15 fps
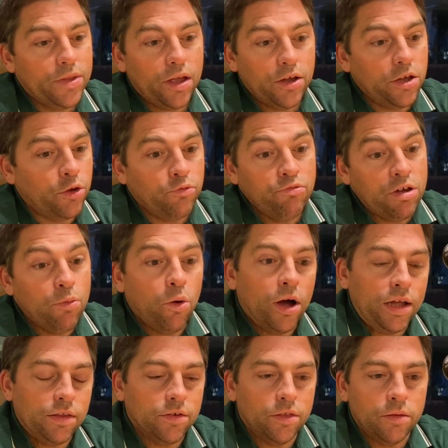
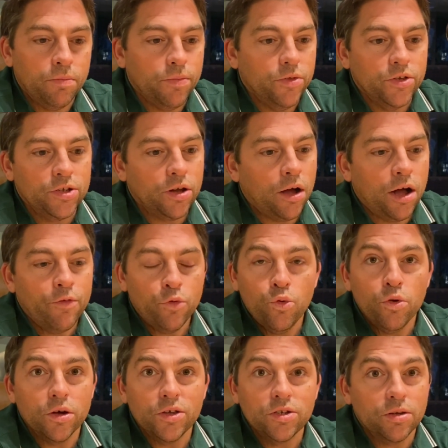rewind to the start of
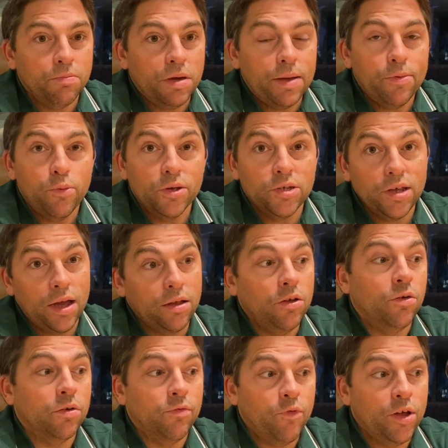August, and people were saying,
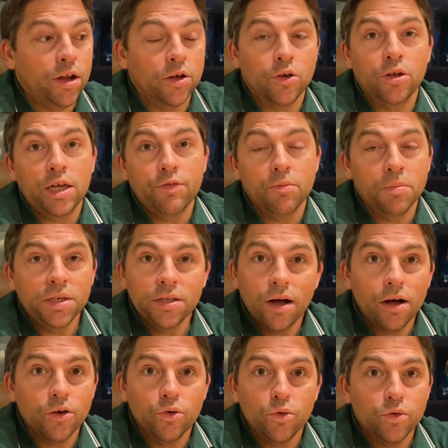Villa could even be
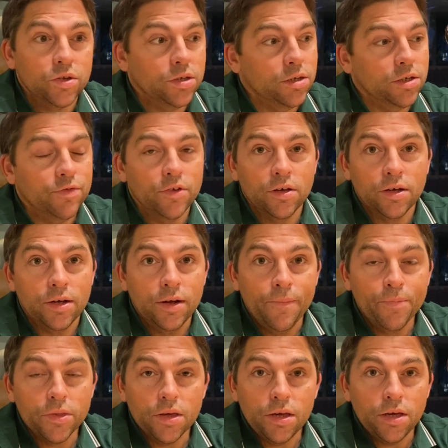dark horses for,
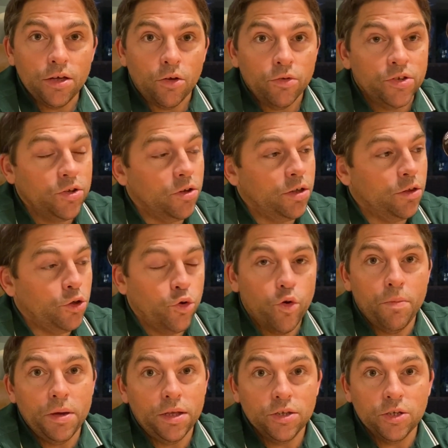certainly the
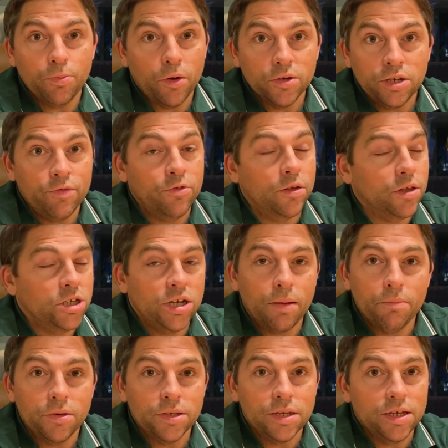European spots, if not the
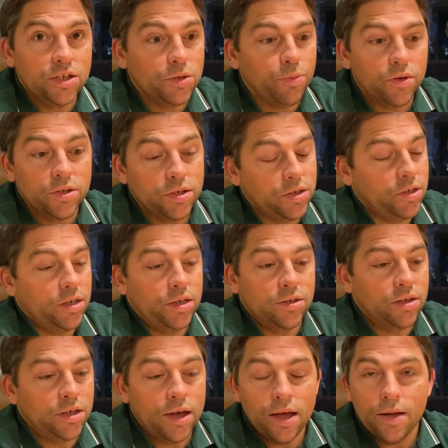Champions League spots this season.
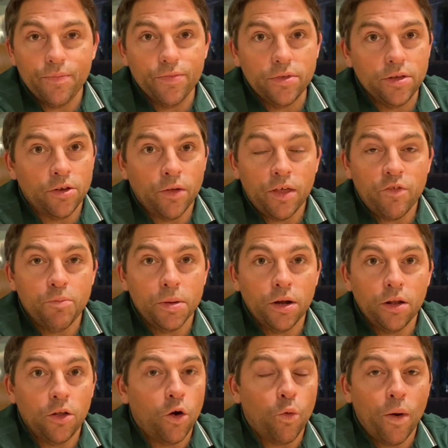Yet, they've been a
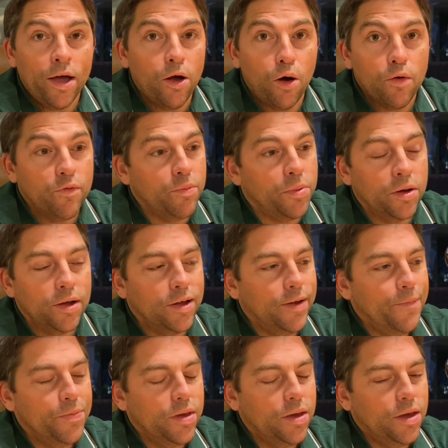long way off. But,
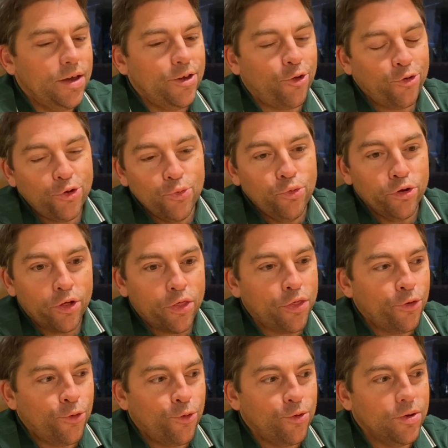you would have
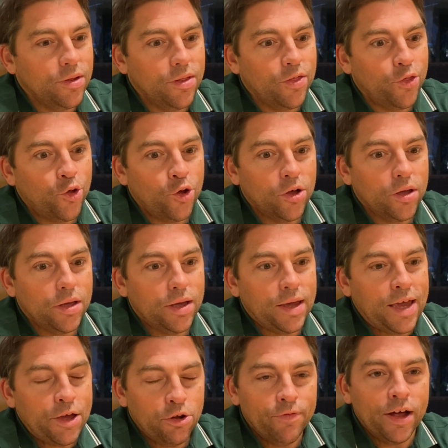thought that
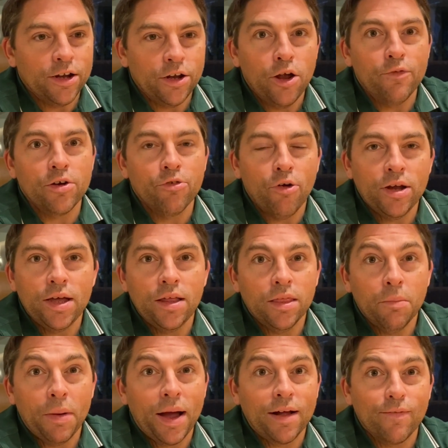he'd have had enough credit in the
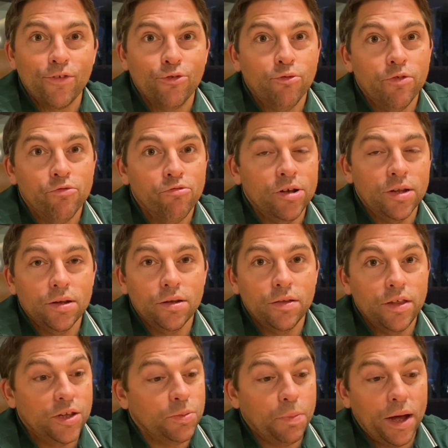bank to have ridden
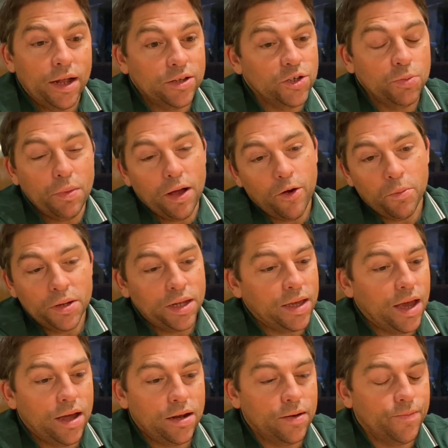this bad spell. But
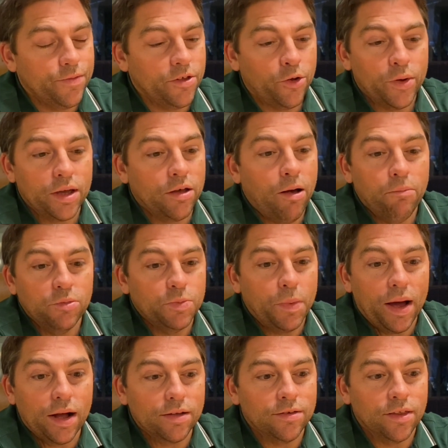again, it comes
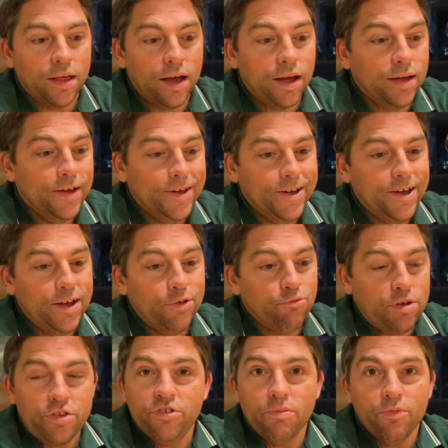back to that
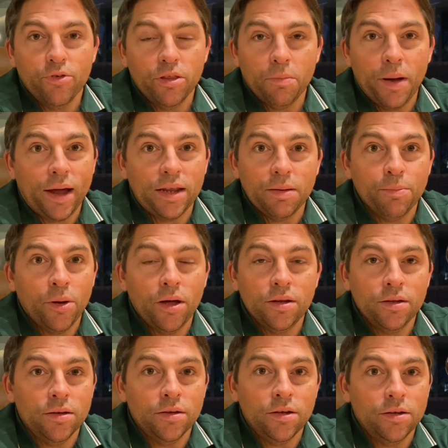reaching for the panic
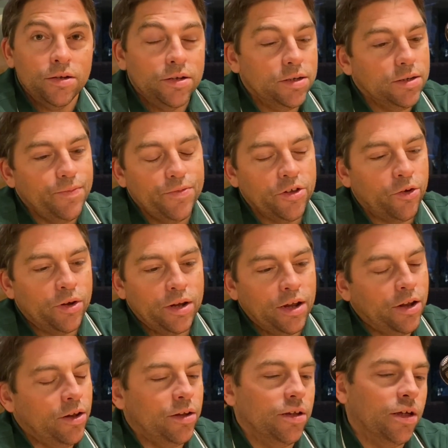button, and
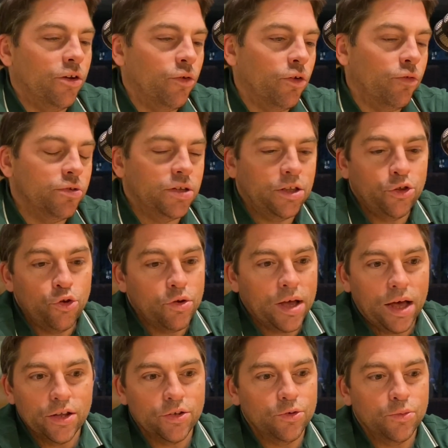obviously
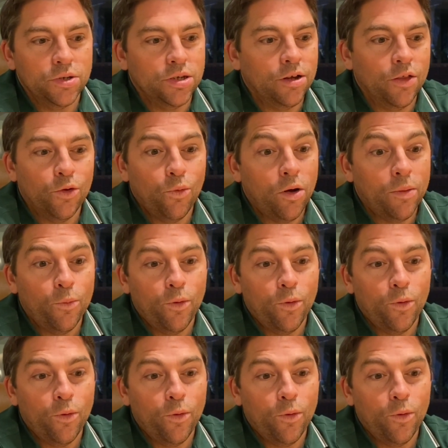Newcastle was another one